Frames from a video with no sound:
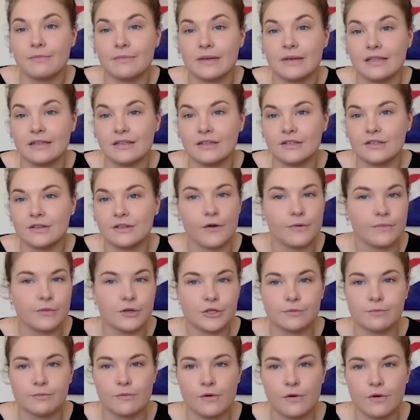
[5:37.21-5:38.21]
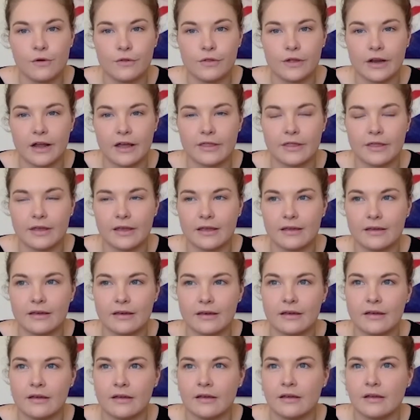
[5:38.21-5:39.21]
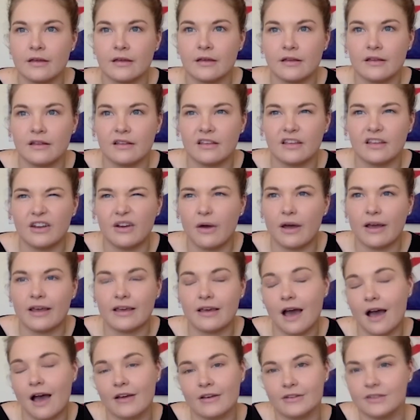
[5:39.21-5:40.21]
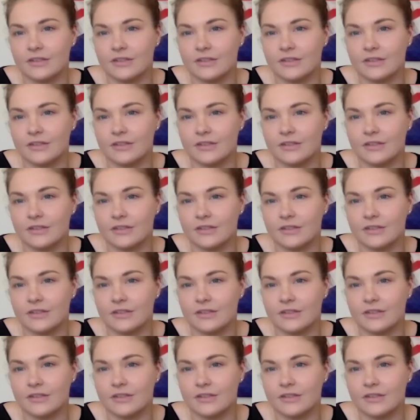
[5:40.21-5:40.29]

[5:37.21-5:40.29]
means so much more than I think, you know, I could